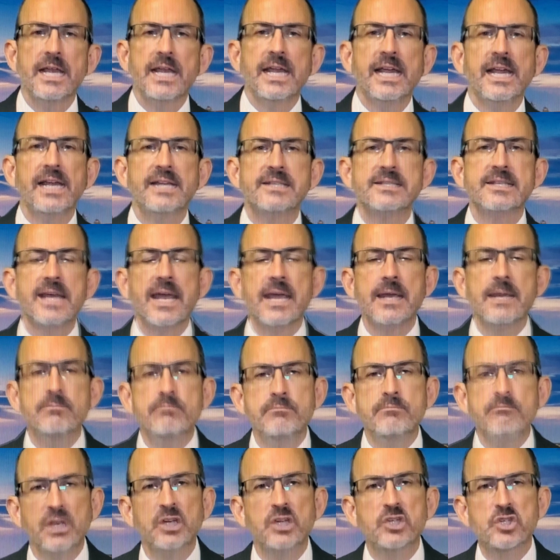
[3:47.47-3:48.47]
it's a
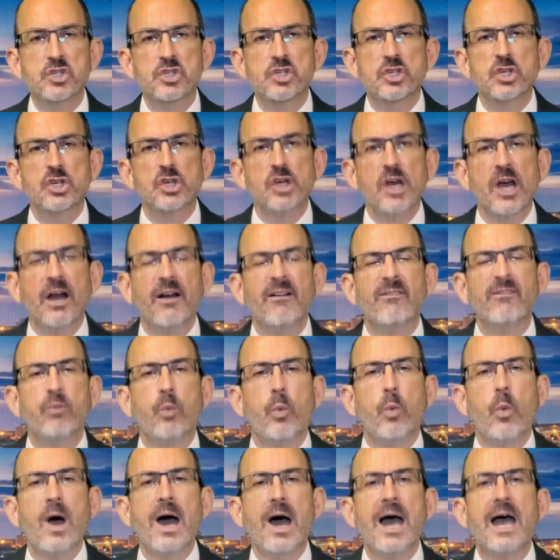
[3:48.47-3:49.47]
mixture of
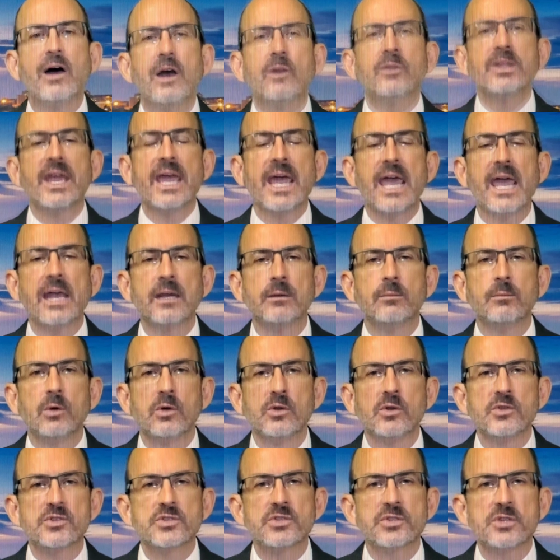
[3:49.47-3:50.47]
wild
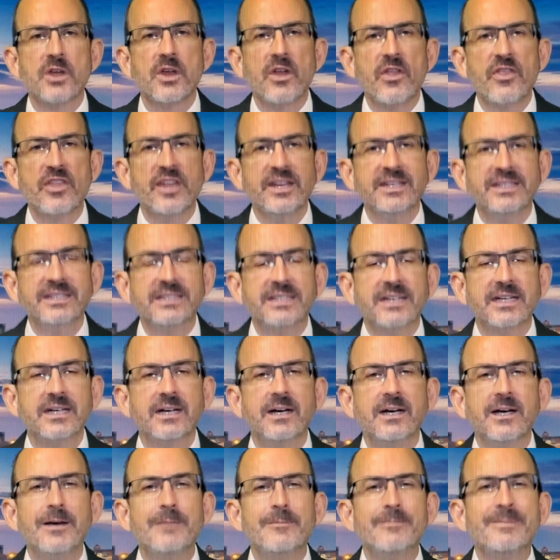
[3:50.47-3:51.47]
animals that
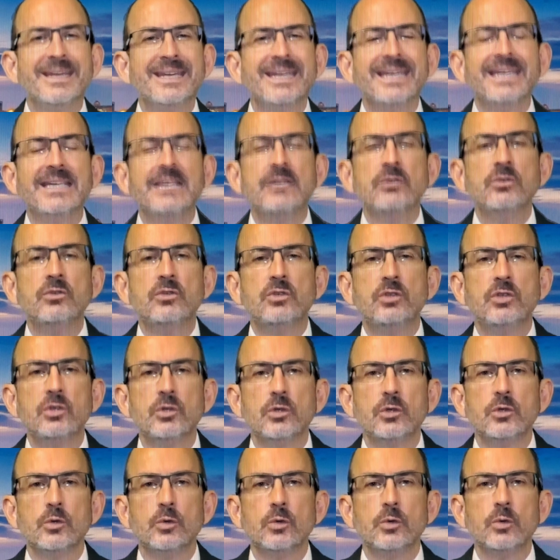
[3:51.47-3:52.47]
come
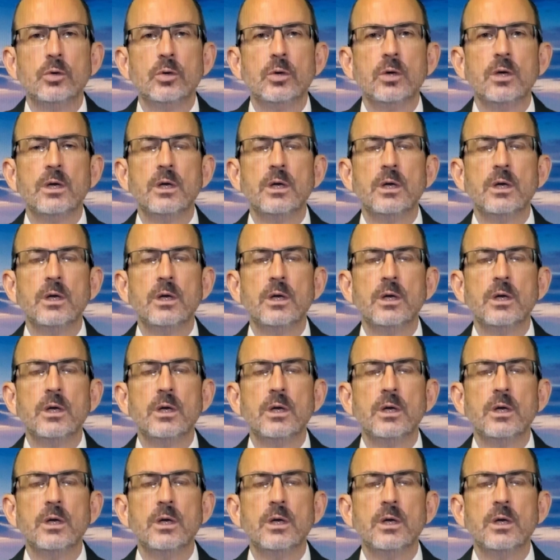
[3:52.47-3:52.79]
into